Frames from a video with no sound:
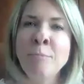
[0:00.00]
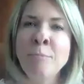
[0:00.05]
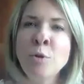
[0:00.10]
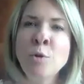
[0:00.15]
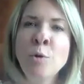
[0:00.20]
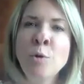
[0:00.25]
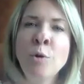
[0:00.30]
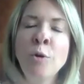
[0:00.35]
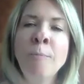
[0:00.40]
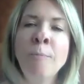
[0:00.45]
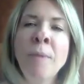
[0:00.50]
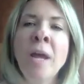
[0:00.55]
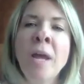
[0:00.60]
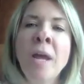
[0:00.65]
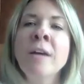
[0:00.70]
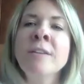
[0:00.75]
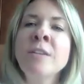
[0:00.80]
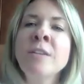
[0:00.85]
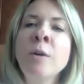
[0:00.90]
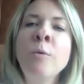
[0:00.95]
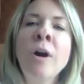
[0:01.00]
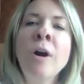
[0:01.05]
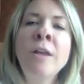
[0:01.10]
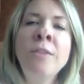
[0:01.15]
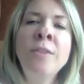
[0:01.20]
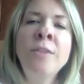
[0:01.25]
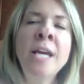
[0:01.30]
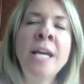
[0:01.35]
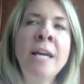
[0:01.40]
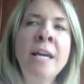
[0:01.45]
sure. So I
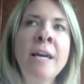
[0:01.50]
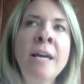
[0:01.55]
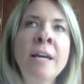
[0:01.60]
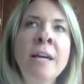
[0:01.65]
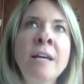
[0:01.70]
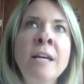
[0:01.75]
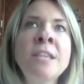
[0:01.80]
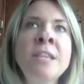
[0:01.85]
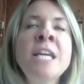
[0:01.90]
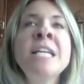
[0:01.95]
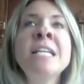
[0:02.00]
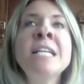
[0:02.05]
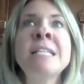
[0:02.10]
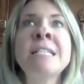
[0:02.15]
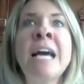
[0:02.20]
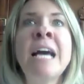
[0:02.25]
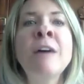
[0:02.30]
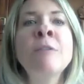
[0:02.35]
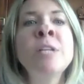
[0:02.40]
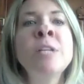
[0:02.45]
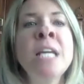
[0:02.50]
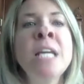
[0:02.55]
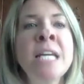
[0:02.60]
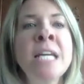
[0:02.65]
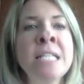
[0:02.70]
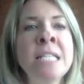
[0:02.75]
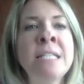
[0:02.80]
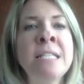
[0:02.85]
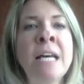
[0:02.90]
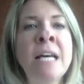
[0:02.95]
think I think Saudi
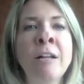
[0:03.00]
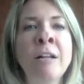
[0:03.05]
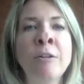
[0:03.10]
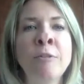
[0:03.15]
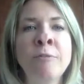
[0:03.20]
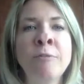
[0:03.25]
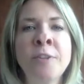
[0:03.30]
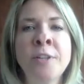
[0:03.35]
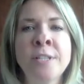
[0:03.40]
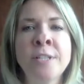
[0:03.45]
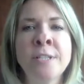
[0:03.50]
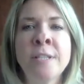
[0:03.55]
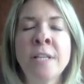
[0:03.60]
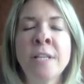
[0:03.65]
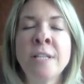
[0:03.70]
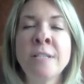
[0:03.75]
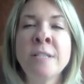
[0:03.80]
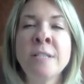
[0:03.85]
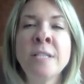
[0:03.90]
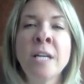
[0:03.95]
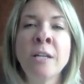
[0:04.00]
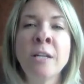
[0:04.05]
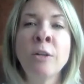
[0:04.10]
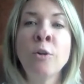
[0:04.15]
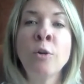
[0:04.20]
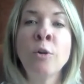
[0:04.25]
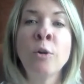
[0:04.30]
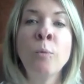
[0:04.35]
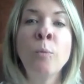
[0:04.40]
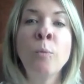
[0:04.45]
itself has has done a
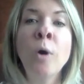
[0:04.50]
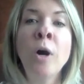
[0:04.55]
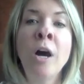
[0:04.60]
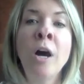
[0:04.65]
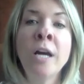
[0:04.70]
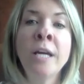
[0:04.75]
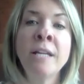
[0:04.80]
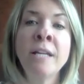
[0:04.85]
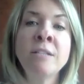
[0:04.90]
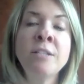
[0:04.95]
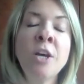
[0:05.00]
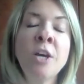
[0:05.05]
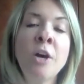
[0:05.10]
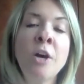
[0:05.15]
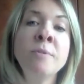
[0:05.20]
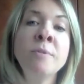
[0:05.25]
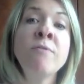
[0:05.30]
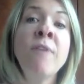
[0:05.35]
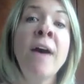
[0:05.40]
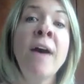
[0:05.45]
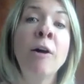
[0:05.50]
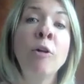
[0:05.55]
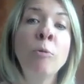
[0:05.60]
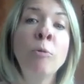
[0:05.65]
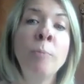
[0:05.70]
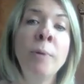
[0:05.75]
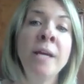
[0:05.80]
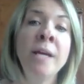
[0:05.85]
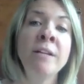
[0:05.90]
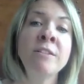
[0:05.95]
lot of work in terms of
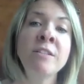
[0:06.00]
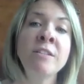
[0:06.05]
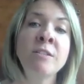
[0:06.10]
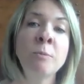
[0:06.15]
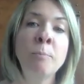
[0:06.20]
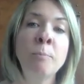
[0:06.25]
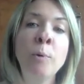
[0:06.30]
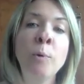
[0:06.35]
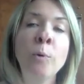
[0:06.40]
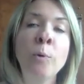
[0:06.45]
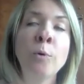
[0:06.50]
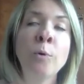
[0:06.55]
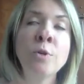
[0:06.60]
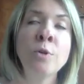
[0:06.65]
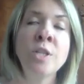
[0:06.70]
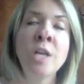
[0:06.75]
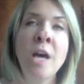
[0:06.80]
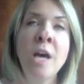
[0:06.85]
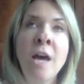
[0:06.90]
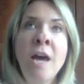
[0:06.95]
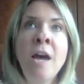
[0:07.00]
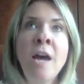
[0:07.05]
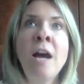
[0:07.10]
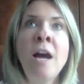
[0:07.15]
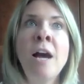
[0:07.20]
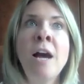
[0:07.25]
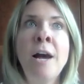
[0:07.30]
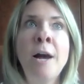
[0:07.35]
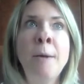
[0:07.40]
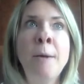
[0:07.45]
helping to support
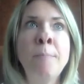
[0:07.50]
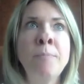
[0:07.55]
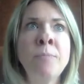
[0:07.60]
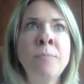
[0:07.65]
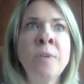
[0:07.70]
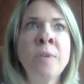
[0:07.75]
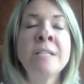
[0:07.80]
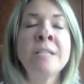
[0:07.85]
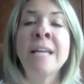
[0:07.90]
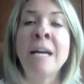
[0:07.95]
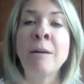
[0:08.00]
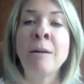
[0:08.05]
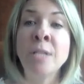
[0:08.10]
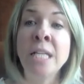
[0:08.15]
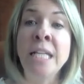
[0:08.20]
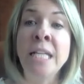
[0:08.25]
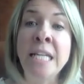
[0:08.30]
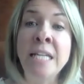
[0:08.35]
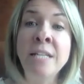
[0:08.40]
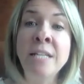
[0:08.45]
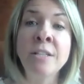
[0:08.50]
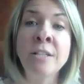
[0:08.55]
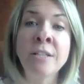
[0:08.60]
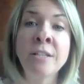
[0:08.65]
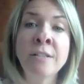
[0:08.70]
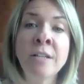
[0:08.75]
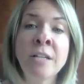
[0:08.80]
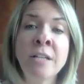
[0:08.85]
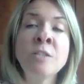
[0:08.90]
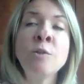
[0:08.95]
um, Saudi
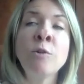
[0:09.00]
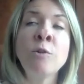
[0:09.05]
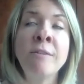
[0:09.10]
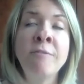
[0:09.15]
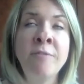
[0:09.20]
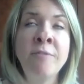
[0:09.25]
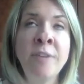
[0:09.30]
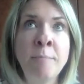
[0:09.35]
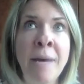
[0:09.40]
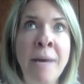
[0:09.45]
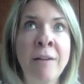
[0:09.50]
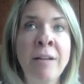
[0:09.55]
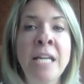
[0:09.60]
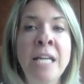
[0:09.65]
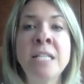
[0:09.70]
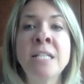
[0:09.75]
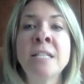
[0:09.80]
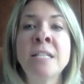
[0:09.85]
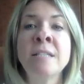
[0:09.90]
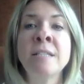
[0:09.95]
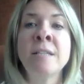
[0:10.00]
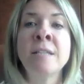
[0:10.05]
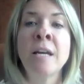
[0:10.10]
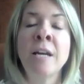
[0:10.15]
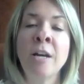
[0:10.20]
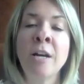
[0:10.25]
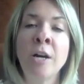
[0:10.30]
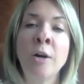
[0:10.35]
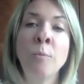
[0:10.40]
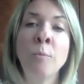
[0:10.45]
leaders, uh, sorry, female leaders
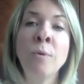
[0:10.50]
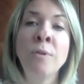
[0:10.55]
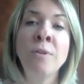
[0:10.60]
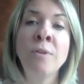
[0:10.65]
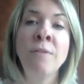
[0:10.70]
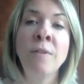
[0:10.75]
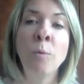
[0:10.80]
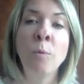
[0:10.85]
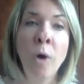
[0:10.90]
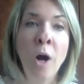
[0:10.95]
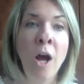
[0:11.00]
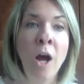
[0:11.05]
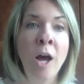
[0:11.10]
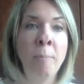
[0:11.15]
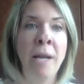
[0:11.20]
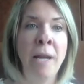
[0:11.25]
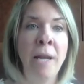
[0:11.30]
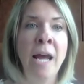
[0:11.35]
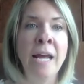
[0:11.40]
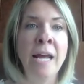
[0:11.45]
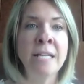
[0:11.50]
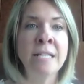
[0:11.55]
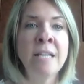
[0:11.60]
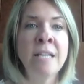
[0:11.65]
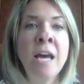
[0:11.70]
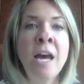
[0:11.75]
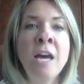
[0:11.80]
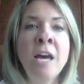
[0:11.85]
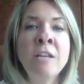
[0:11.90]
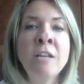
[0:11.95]
uh, within the workplace.
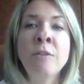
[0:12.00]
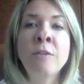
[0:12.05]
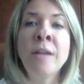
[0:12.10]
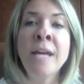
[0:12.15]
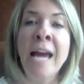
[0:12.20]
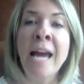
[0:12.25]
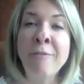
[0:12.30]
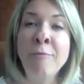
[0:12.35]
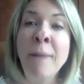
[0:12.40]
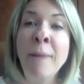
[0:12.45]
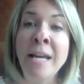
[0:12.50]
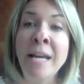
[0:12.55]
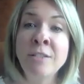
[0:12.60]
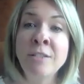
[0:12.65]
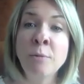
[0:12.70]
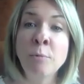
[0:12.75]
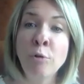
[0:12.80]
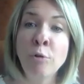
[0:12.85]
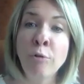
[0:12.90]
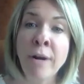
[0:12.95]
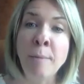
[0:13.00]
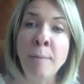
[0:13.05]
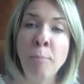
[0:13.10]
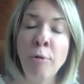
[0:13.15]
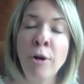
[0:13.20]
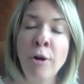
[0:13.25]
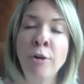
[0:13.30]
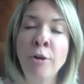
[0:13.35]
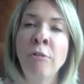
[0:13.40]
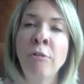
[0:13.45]
So they have made some great
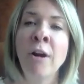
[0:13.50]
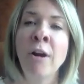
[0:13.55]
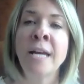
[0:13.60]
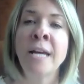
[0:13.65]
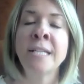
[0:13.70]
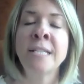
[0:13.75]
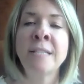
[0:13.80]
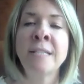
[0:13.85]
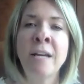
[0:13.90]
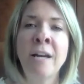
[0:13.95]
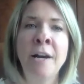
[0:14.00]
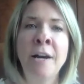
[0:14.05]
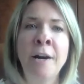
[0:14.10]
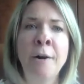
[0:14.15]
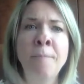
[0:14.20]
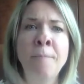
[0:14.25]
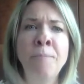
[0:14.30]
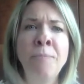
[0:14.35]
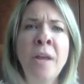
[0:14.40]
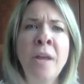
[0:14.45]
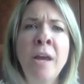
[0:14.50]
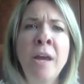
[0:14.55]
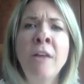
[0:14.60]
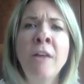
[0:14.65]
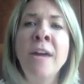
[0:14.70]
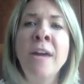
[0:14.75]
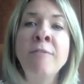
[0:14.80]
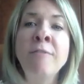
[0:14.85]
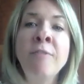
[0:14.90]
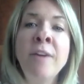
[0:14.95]
progress. Um,
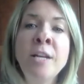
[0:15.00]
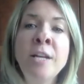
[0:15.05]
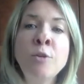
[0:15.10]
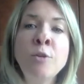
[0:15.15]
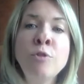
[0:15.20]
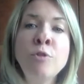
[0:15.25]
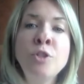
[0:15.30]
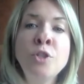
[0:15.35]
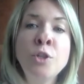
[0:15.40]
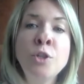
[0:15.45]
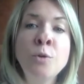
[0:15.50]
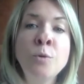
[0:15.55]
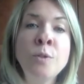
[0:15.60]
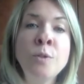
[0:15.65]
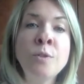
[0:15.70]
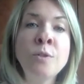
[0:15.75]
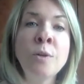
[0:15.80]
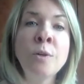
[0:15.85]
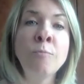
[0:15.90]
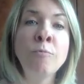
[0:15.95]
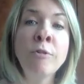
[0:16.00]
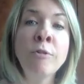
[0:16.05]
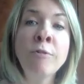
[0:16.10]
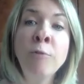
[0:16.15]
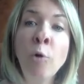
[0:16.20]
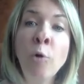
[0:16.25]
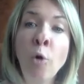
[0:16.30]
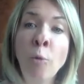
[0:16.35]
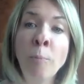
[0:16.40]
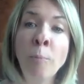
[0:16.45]
they've introduced some
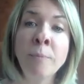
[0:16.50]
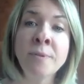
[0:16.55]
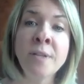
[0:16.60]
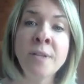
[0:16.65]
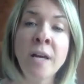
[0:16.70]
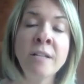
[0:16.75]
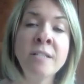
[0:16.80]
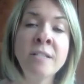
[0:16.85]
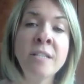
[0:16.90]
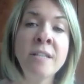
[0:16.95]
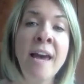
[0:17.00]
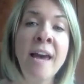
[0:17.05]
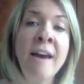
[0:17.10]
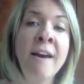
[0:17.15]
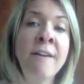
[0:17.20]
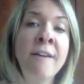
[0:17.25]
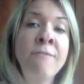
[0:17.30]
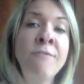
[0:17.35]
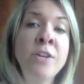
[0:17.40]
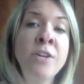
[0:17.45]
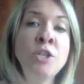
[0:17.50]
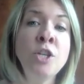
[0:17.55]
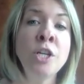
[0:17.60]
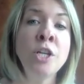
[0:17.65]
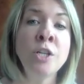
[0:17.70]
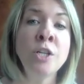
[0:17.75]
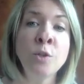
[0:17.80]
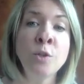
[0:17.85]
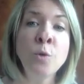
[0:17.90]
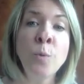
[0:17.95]
reforms under their
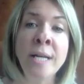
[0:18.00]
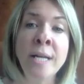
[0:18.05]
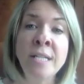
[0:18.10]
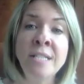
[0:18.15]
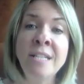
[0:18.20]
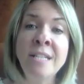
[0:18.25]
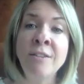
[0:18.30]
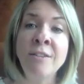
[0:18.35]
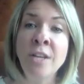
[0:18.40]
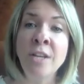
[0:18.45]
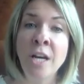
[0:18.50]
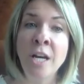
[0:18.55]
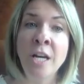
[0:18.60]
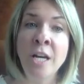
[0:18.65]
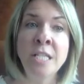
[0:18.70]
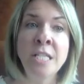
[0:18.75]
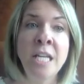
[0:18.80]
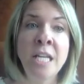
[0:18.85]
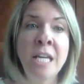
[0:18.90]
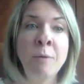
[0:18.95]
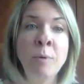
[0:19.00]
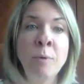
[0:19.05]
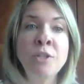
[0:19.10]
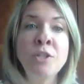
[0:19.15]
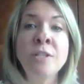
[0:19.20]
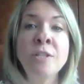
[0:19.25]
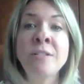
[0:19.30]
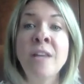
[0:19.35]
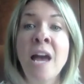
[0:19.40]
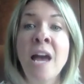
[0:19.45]
Vision 2030,
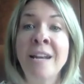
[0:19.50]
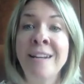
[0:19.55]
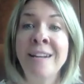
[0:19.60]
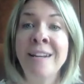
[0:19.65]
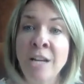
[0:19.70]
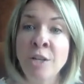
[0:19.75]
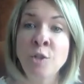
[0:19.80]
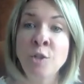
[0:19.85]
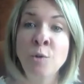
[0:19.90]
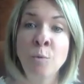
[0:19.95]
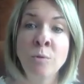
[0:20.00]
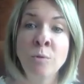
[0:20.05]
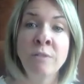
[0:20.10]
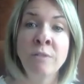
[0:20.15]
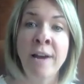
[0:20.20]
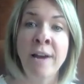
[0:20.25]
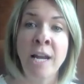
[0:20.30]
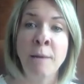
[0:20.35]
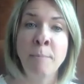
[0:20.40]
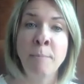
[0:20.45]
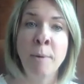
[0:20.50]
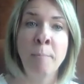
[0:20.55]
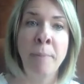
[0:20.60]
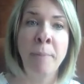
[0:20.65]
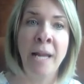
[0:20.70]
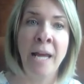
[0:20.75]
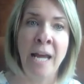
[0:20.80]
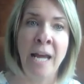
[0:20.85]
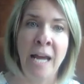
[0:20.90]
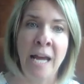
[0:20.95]
which is their national development
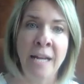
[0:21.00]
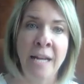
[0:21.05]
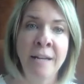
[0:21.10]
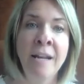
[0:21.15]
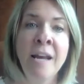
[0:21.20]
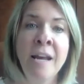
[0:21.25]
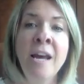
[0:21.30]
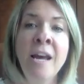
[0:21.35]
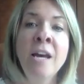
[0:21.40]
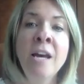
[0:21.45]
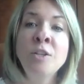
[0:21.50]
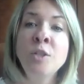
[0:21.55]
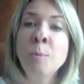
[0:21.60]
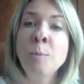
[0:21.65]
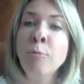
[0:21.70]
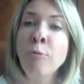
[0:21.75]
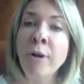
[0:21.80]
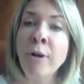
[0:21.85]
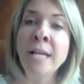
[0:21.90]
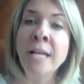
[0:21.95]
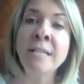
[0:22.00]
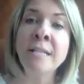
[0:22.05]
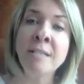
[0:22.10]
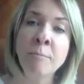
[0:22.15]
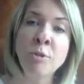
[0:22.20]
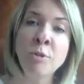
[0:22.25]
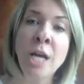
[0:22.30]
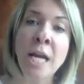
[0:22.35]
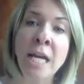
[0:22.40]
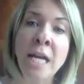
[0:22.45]
plan, to bring
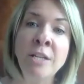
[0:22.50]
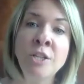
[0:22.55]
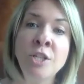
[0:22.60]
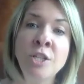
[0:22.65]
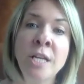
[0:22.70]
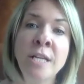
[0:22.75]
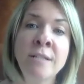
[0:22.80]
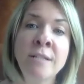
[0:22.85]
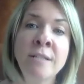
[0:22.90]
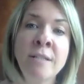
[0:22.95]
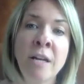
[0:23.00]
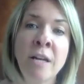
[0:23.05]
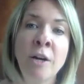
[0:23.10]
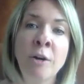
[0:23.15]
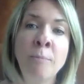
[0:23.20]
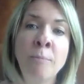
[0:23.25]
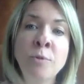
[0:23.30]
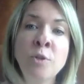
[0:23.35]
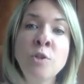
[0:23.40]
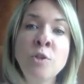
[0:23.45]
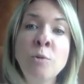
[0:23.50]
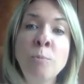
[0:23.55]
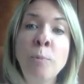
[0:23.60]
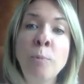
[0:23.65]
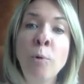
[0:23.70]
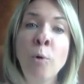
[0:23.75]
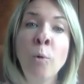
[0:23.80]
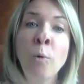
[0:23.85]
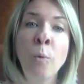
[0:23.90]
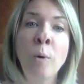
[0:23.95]
some changes um, to
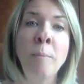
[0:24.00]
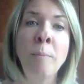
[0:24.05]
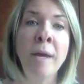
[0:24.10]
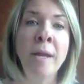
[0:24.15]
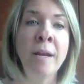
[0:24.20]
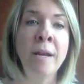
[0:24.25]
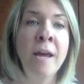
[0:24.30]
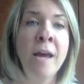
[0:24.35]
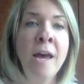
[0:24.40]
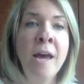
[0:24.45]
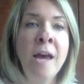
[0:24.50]
support women.